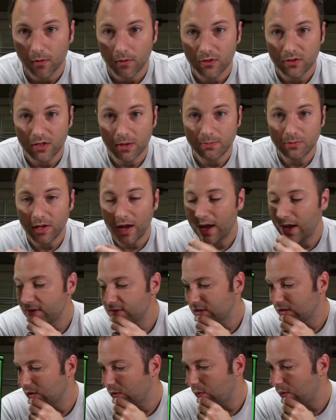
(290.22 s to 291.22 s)
zip
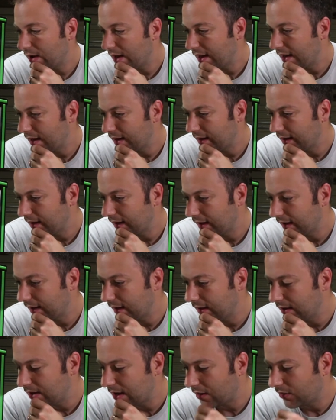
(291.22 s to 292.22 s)
ties in the way
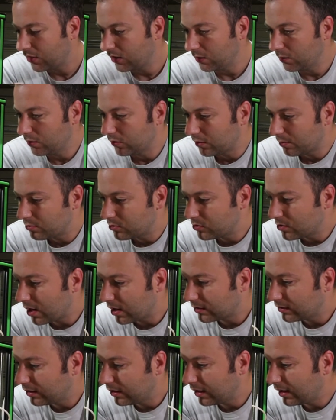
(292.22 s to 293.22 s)
and nothing was
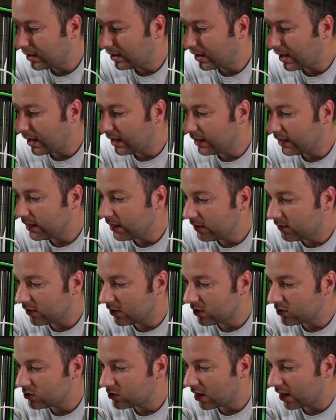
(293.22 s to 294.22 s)
obstructing it. I
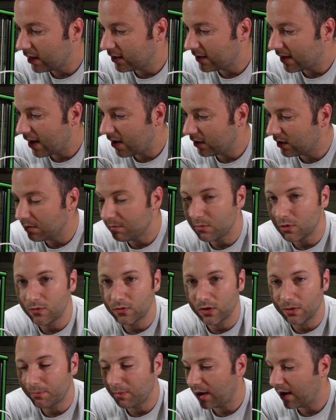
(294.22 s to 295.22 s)
even shut it down and
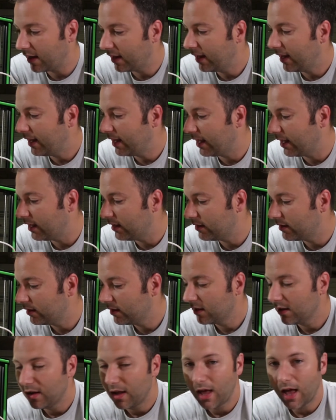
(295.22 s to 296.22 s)
moved it by hand.
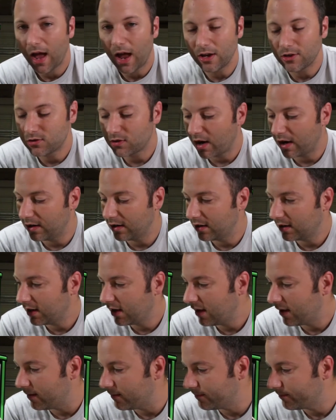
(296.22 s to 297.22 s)
I tried it
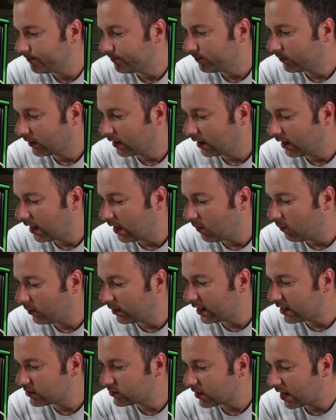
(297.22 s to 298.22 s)
again, and
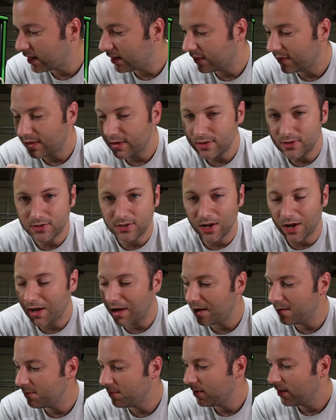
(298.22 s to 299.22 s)
when I tried it this
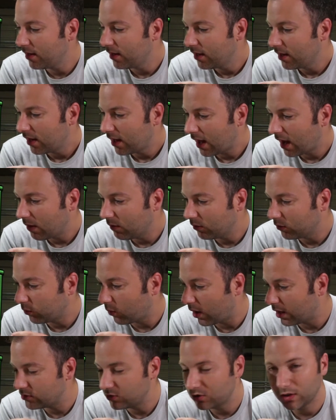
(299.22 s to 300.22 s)
time, I was
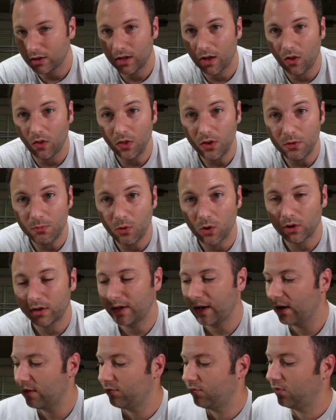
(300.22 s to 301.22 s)
watching a little more
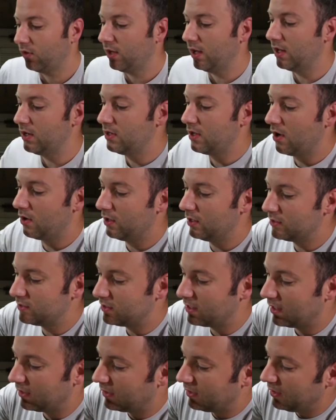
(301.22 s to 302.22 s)
carefully and noticed
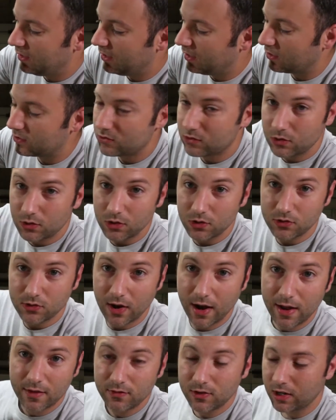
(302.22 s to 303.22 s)
that the extruder
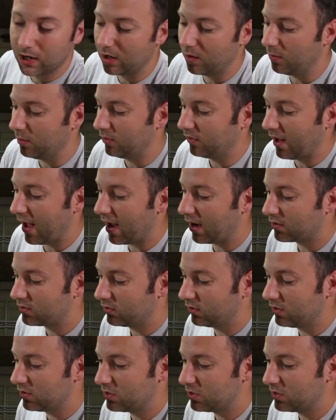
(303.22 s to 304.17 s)
drive gear was actually